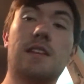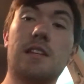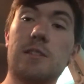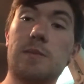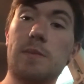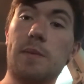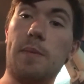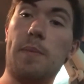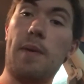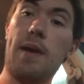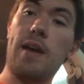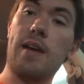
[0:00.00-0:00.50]
texted
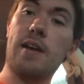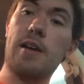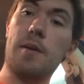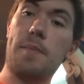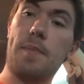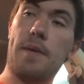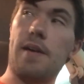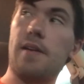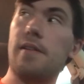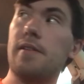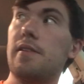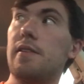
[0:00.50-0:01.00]
me back
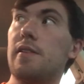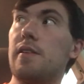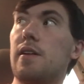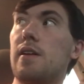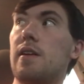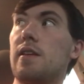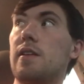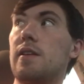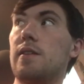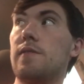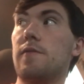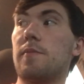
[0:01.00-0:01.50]
about
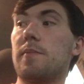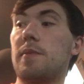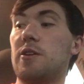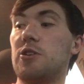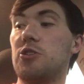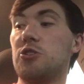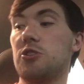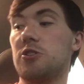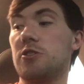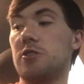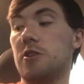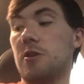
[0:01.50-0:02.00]
any
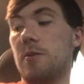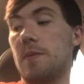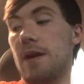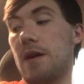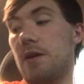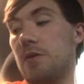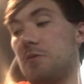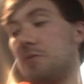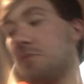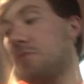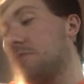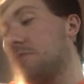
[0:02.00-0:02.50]
information about